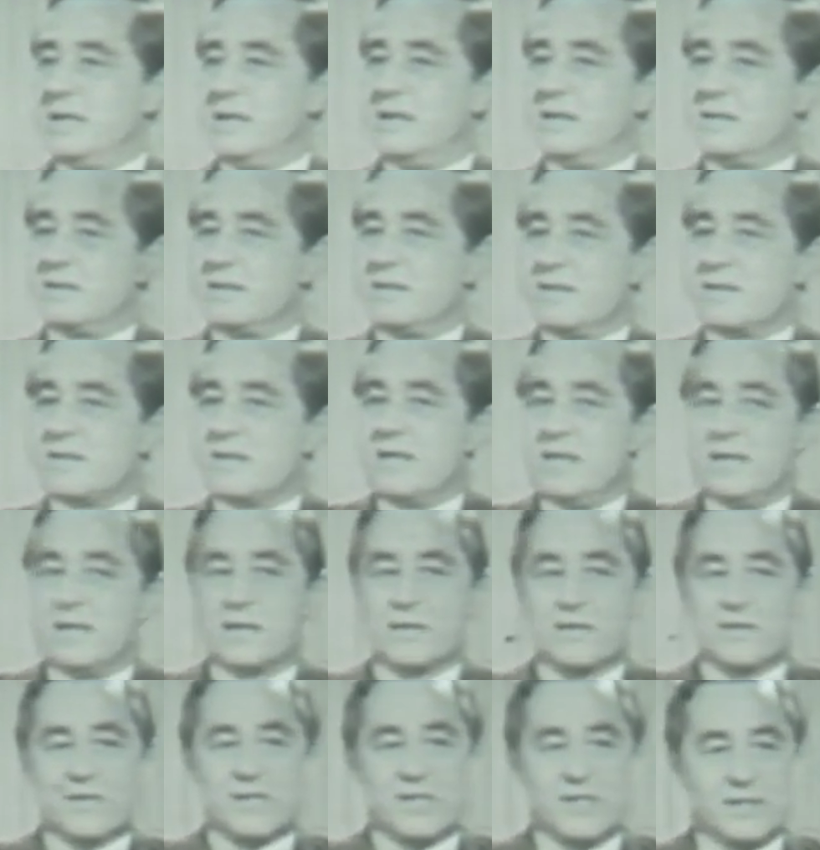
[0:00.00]
It is
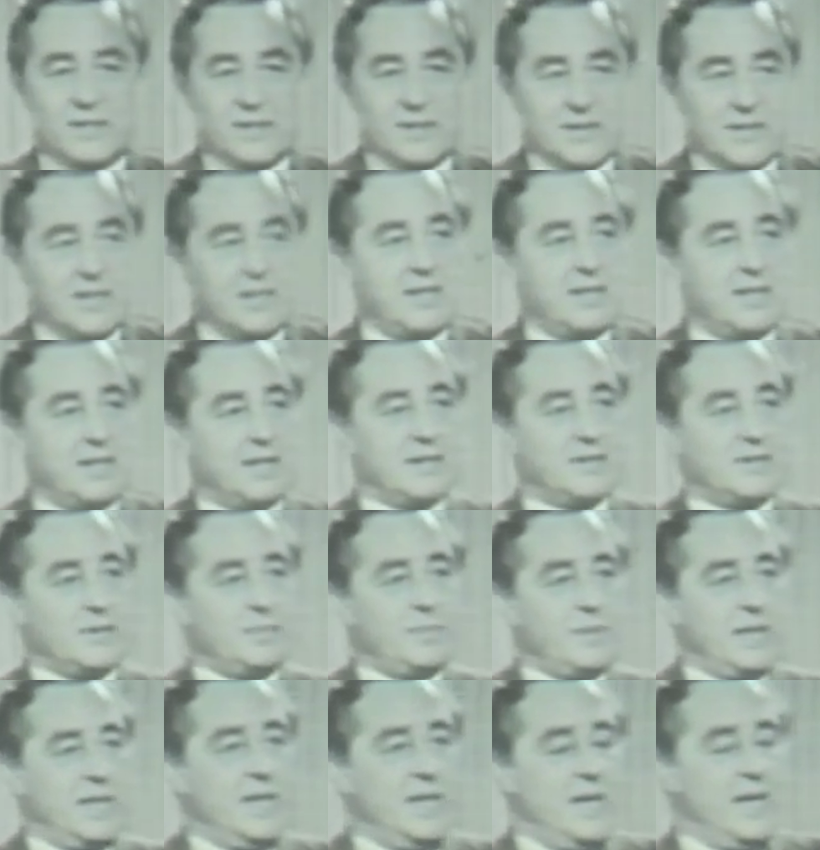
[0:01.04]
considered to
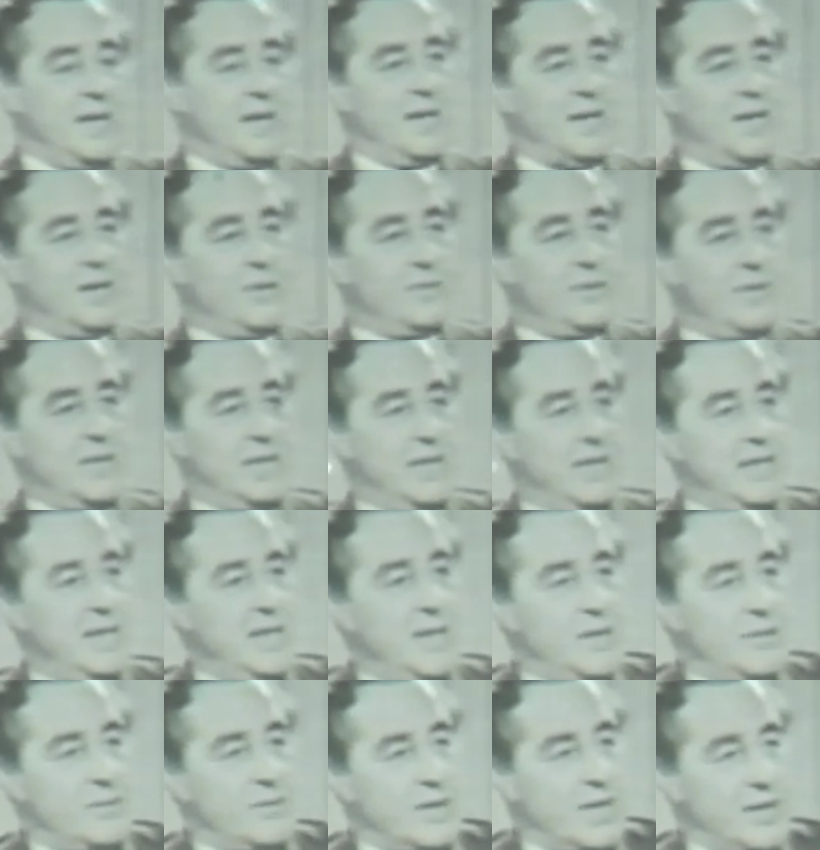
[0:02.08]
be a really
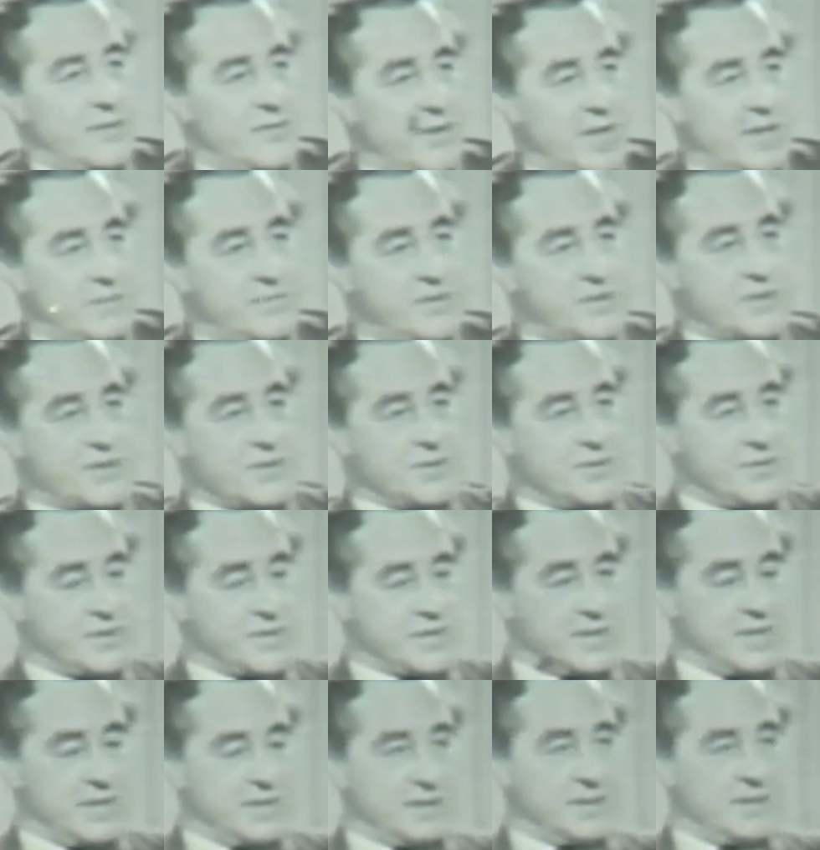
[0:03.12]
rather abstruse
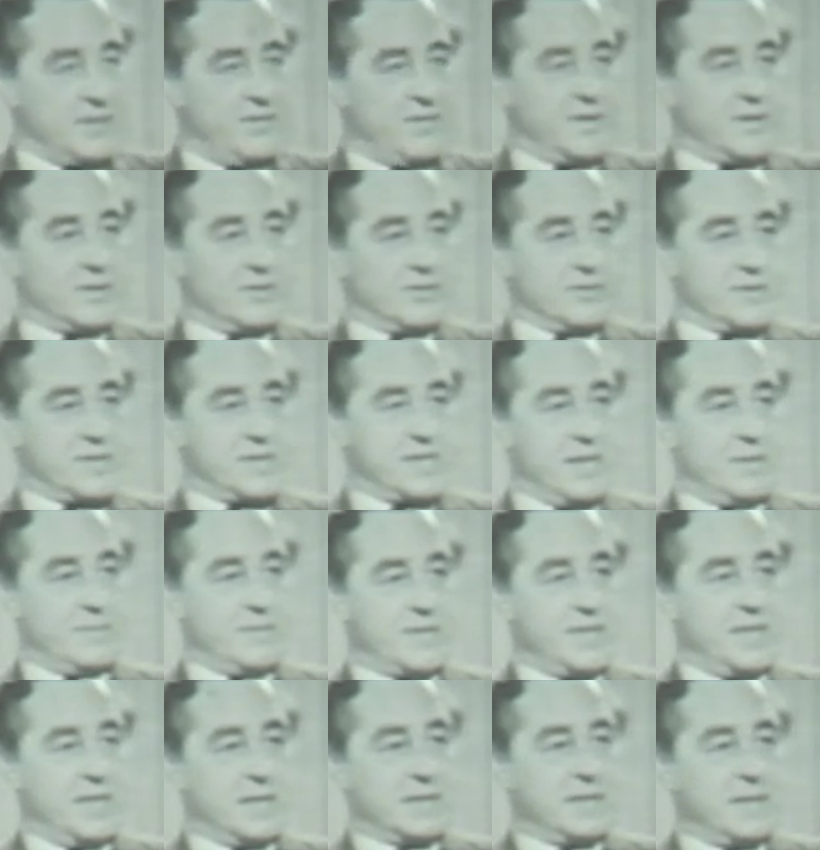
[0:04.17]
and difficult
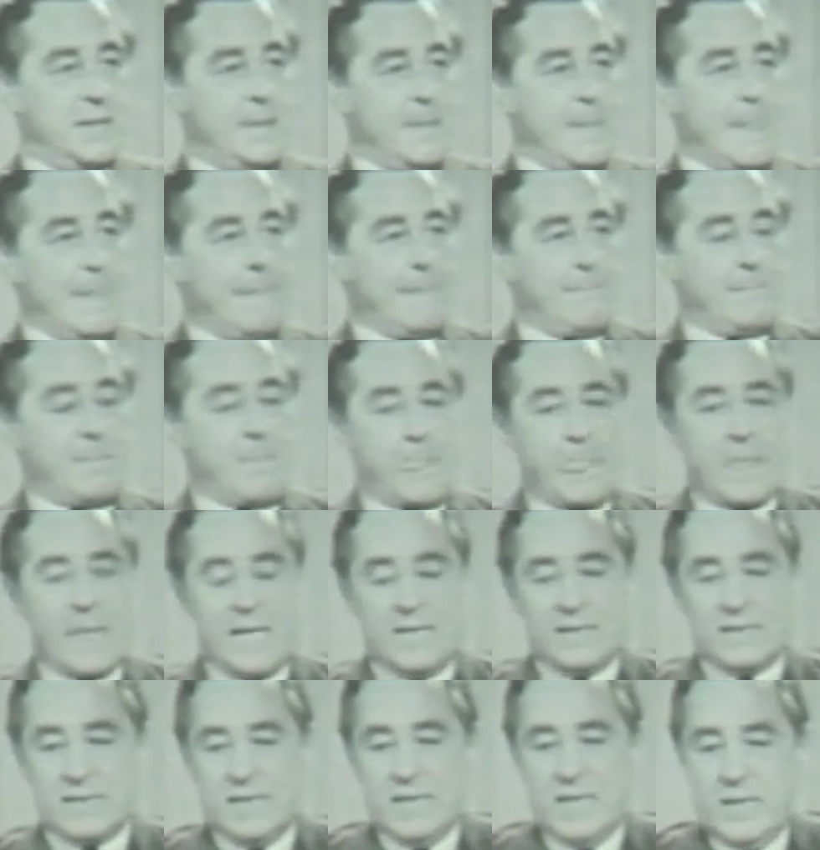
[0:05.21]
subject,
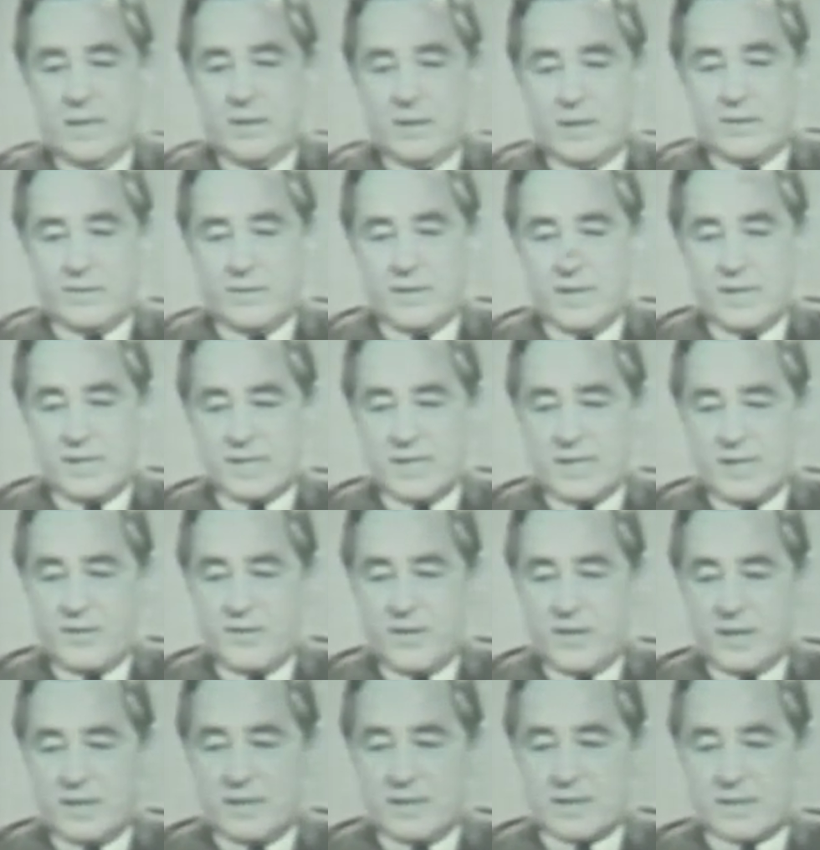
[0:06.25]
and this, I
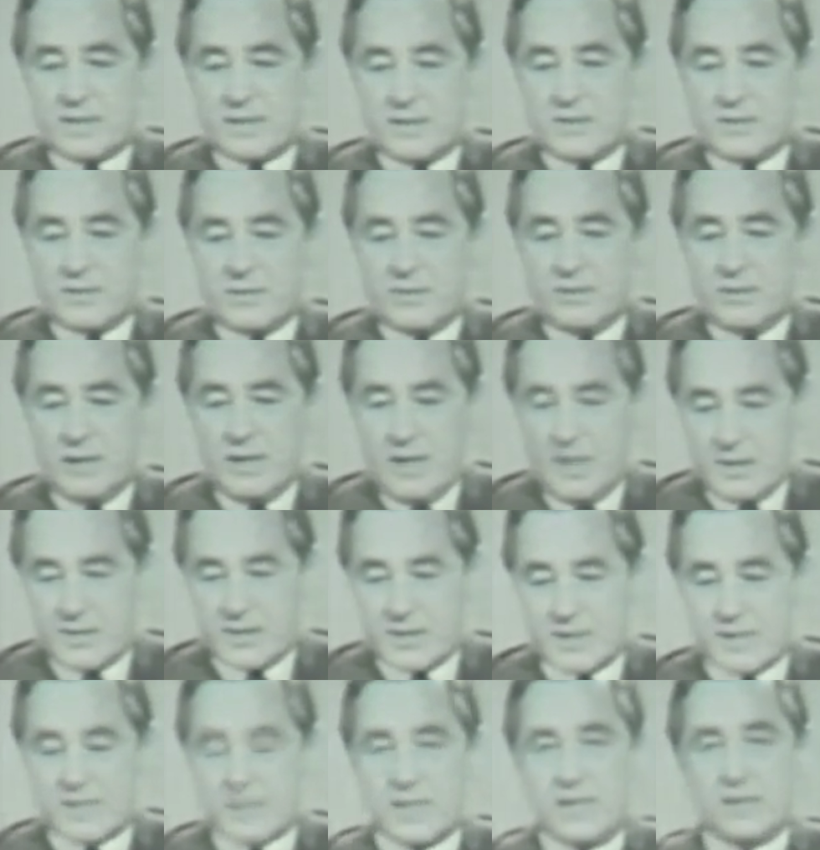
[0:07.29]
think, is to a large
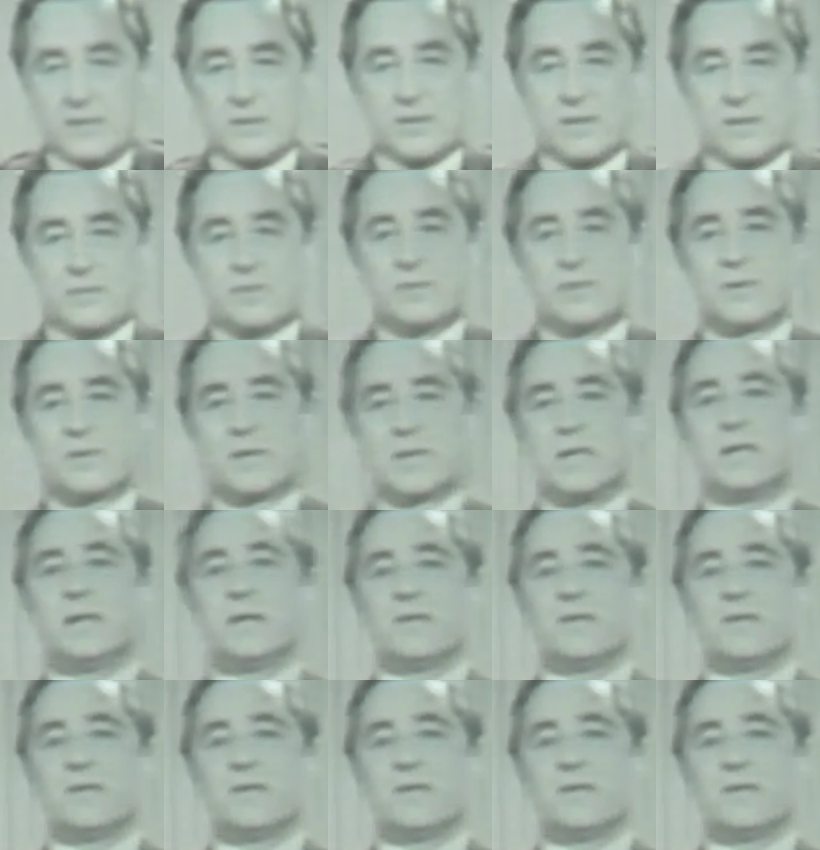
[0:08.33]
extent due to the